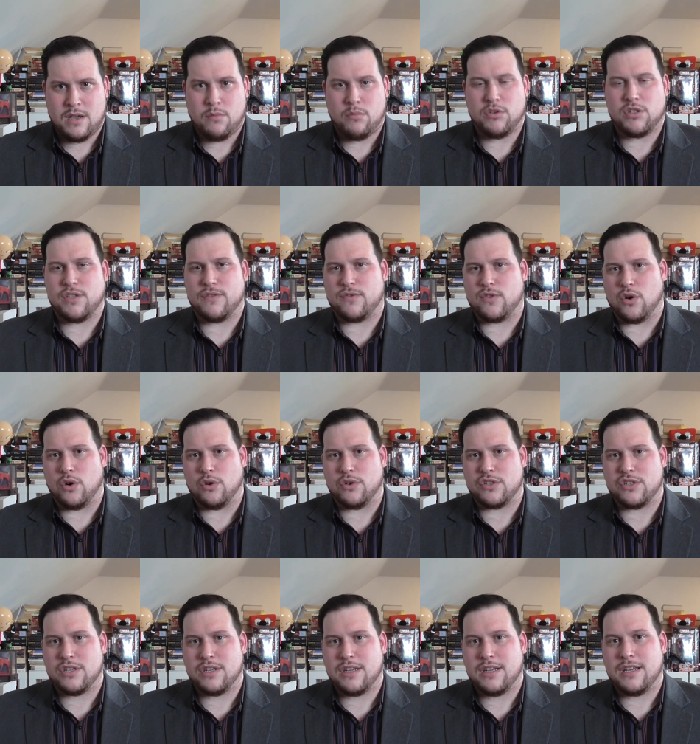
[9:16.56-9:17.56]
Which of
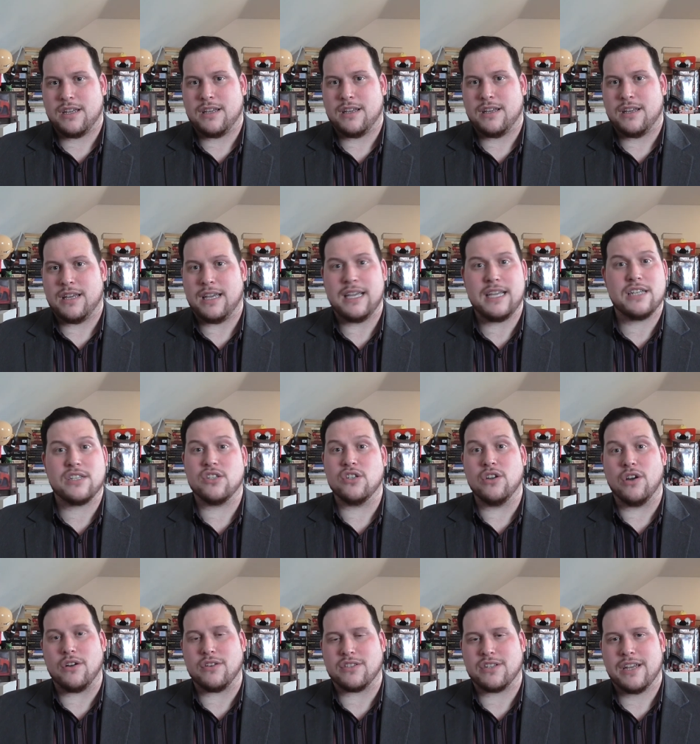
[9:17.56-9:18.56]
course, he is
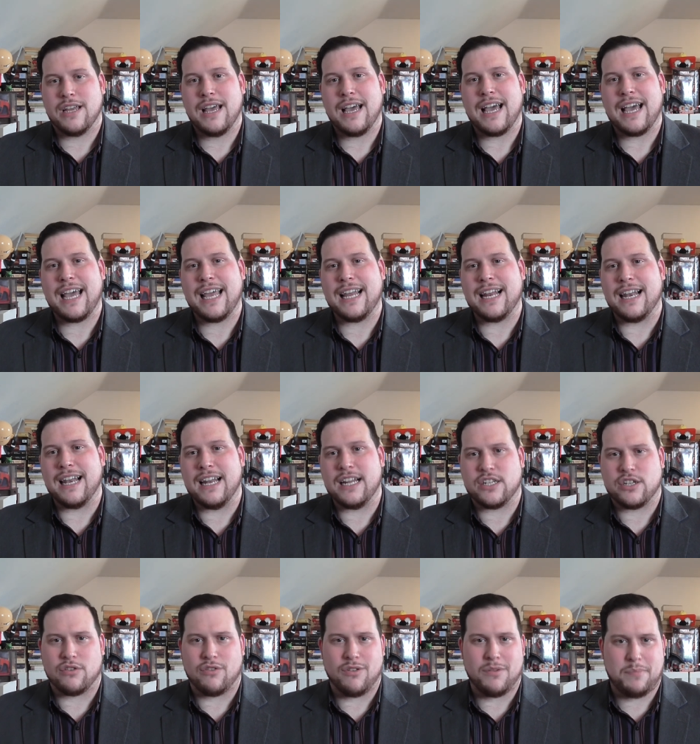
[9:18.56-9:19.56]
not a
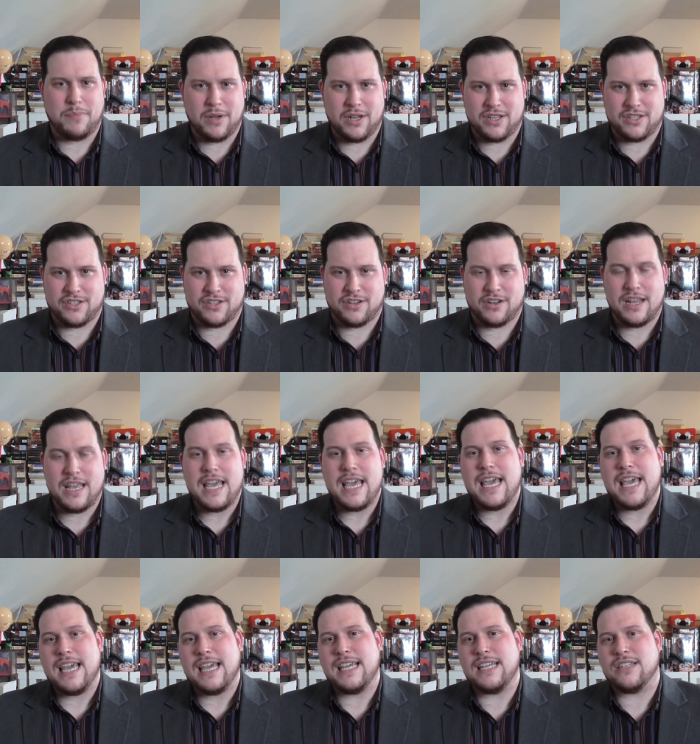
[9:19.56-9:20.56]
literal person.
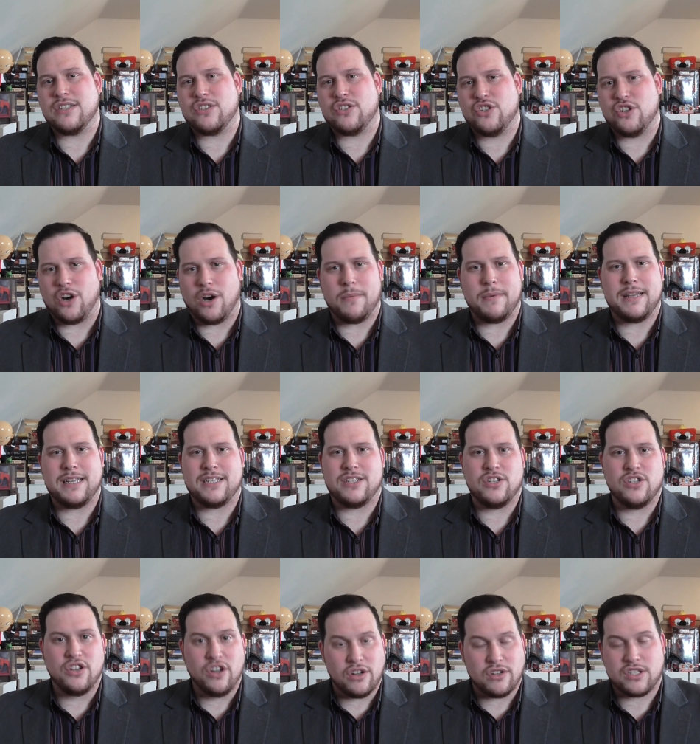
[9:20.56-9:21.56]
His job is
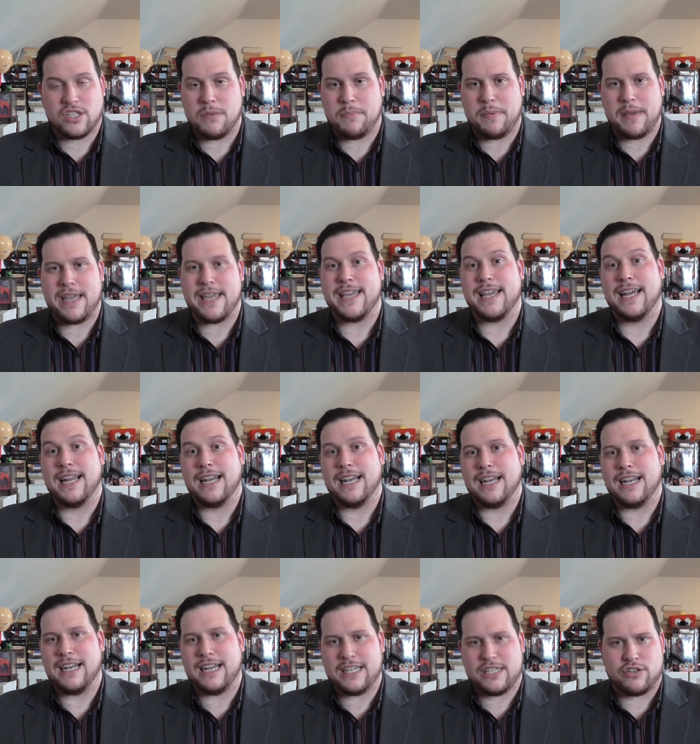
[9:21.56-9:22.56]
not to be
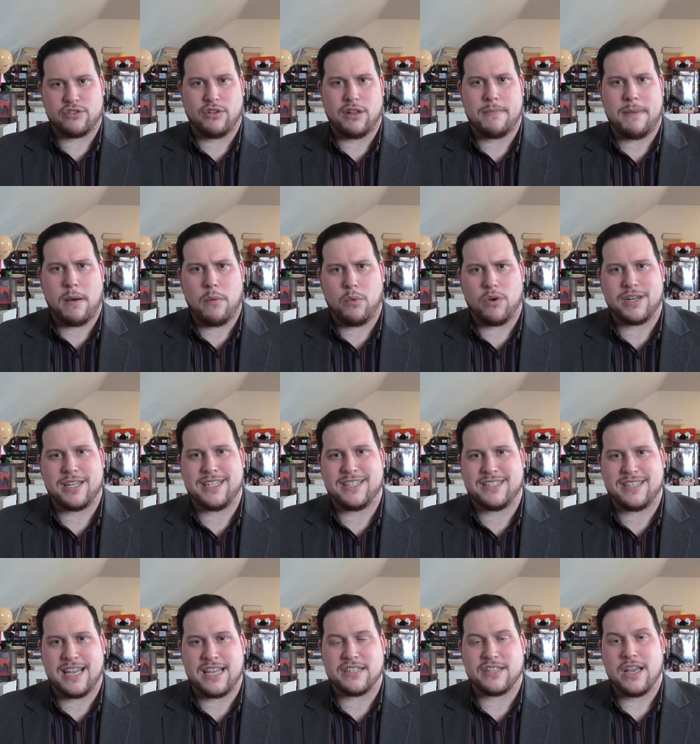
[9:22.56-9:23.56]
literal about what he
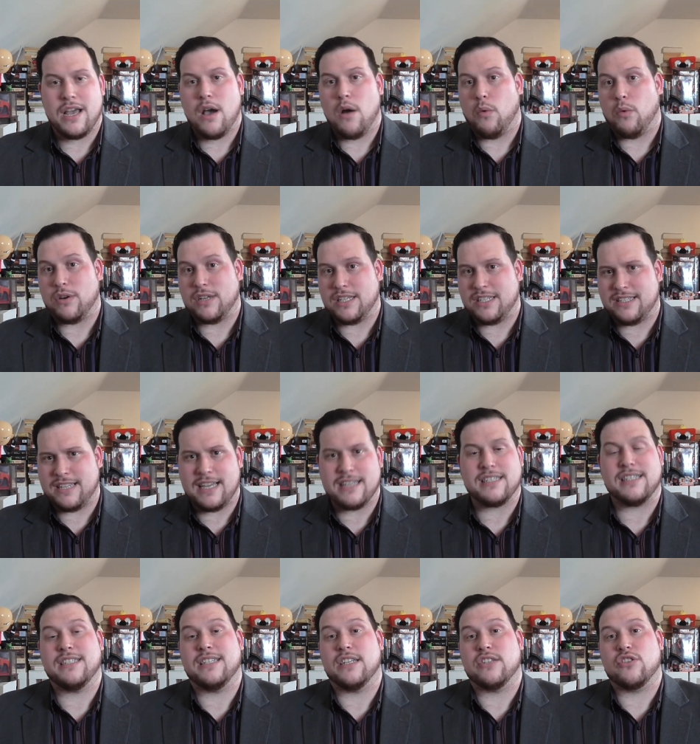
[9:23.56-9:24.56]
says. What he says,
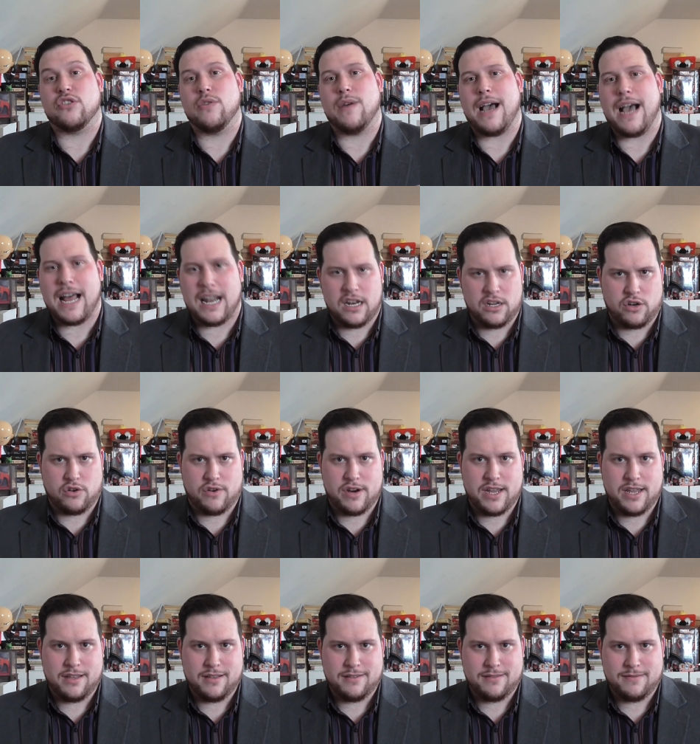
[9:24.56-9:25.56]
he says through
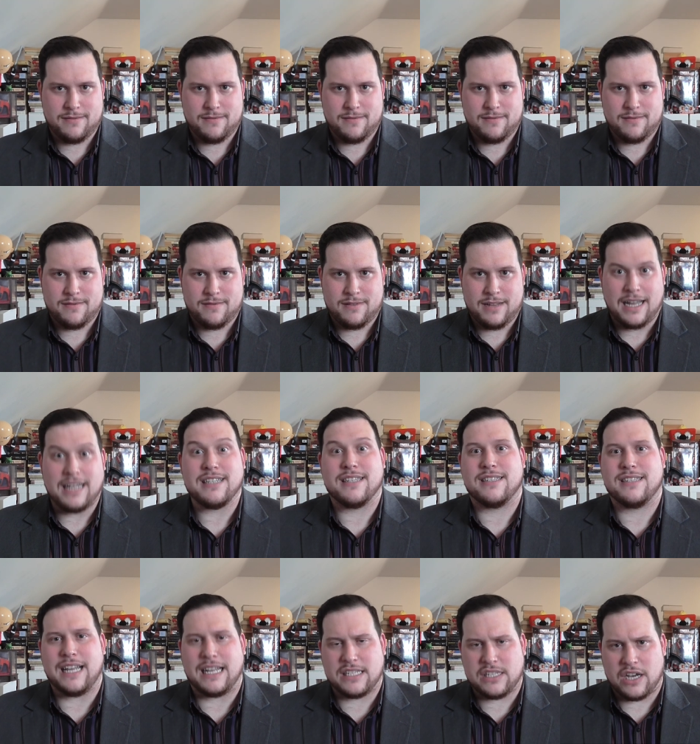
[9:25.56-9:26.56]
allegory and
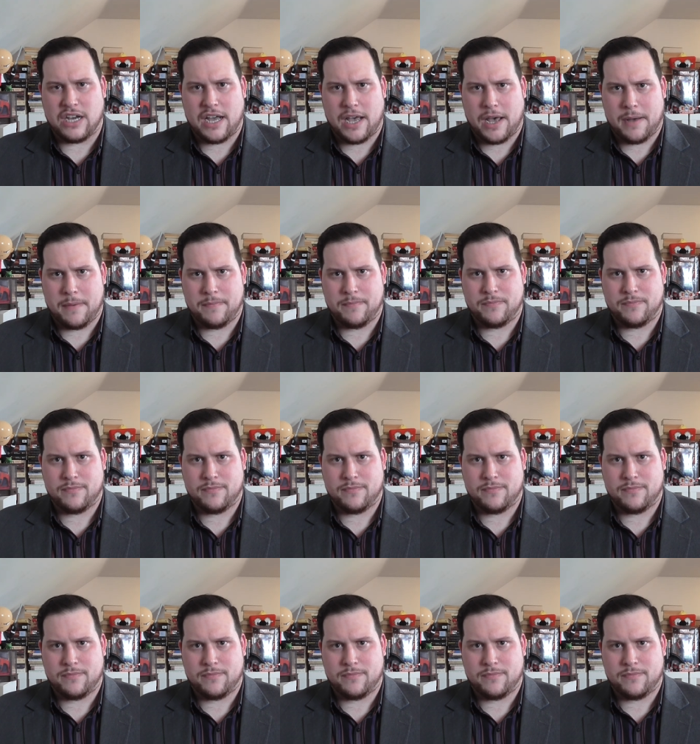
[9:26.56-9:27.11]
satire